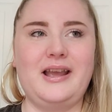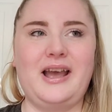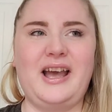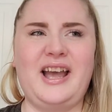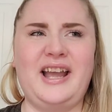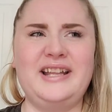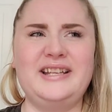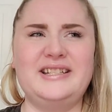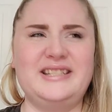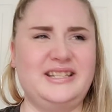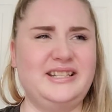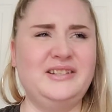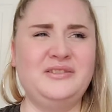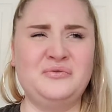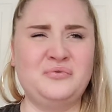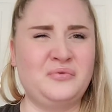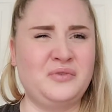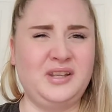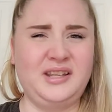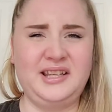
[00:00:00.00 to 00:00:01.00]
I
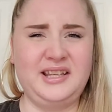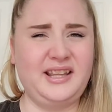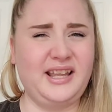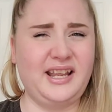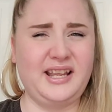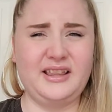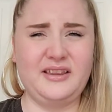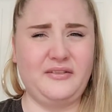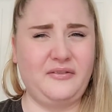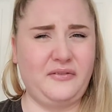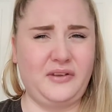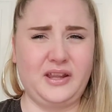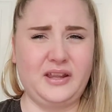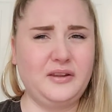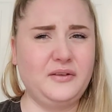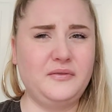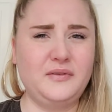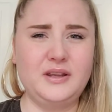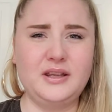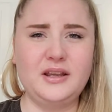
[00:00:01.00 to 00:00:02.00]
didn't really like the feel
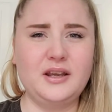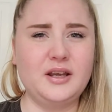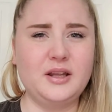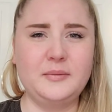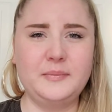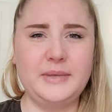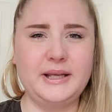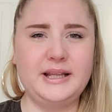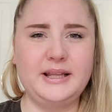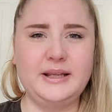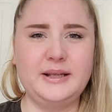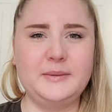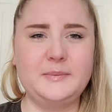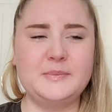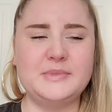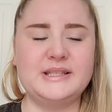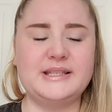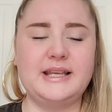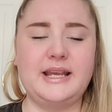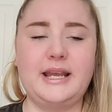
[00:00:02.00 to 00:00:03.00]
of it on my
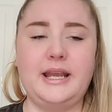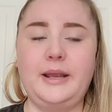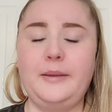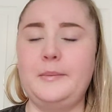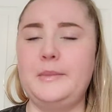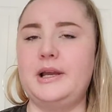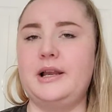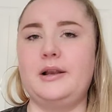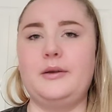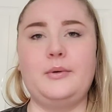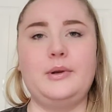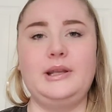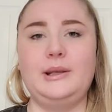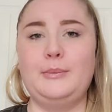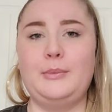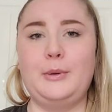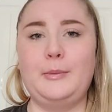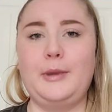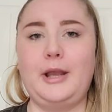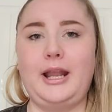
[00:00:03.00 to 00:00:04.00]
lips. I am not going to
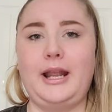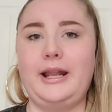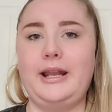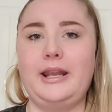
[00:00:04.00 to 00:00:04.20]
be buying